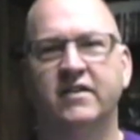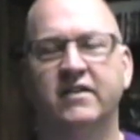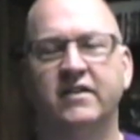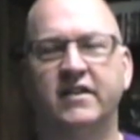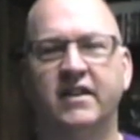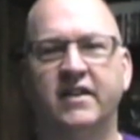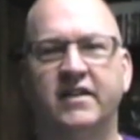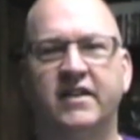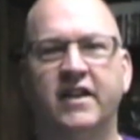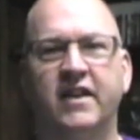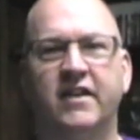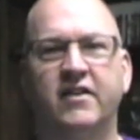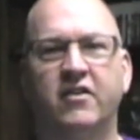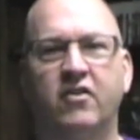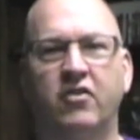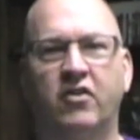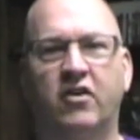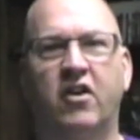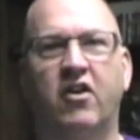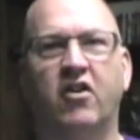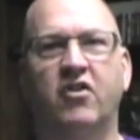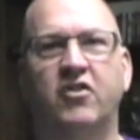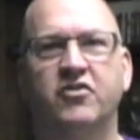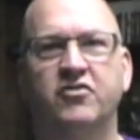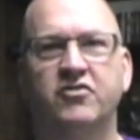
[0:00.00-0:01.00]
Nintendo
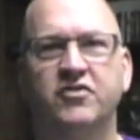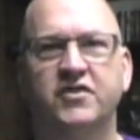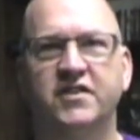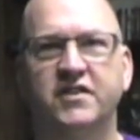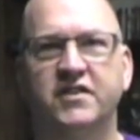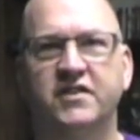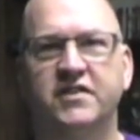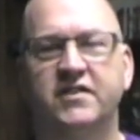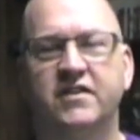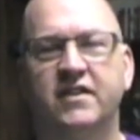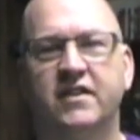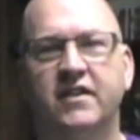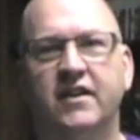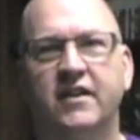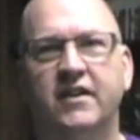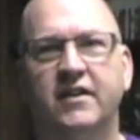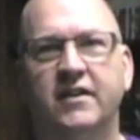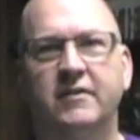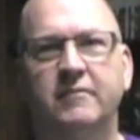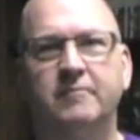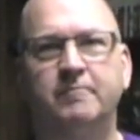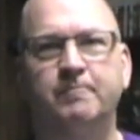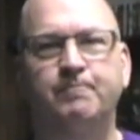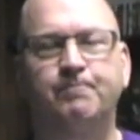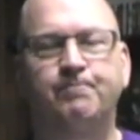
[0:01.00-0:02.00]
cartridges
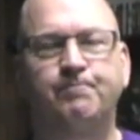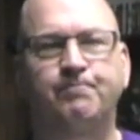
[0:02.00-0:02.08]
um,